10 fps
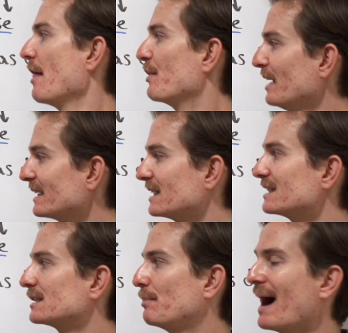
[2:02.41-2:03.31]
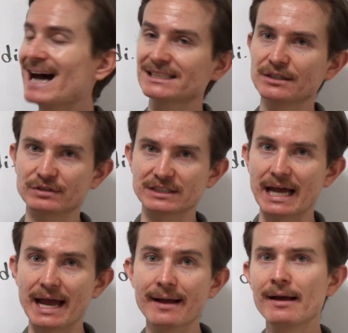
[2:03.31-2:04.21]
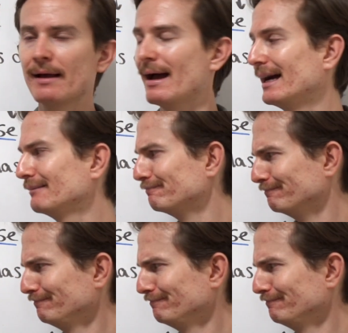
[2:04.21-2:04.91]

The next is the passive se, and